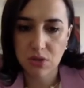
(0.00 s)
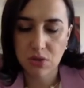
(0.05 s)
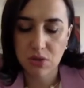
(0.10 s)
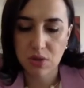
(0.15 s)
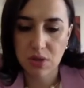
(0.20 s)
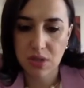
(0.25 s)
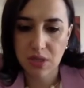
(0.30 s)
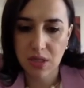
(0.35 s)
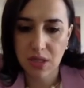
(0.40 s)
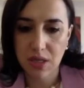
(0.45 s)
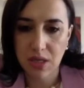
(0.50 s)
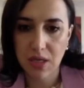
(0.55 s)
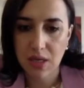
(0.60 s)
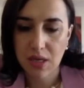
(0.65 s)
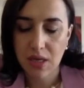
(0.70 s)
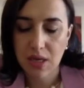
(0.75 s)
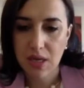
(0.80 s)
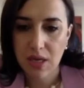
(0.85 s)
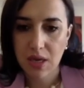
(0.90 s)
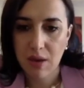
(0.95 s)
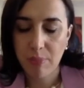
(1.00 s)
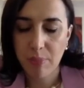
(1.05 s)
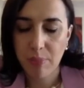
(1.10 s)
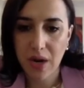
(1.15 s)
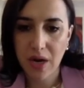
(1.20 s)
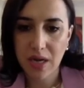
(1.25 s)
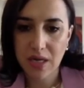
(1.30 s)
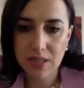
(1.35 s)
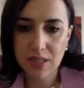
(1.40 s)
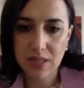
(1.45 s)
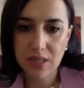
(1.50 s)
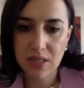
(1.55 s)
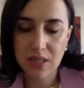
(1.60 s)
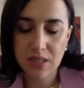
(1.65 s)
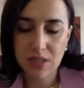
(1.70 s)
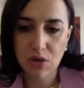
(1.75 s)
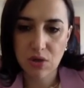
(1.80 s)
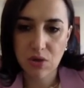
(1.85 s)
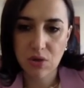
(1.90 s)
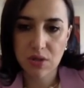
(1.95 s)
all the
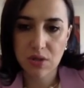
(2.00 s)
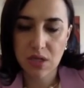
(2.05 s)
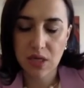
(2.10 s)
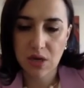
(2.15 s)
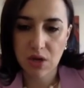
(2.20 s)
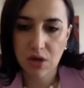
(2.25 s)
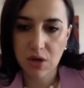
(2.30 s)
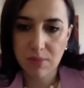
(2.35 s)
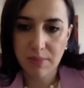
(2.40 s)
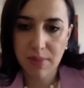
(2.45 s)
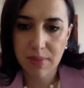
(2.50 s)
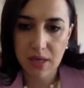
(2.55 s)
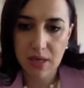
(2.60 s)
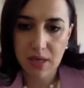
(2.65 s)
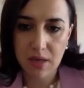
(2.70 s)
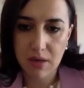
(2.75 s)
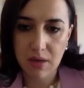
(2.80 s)
prizes, all the economic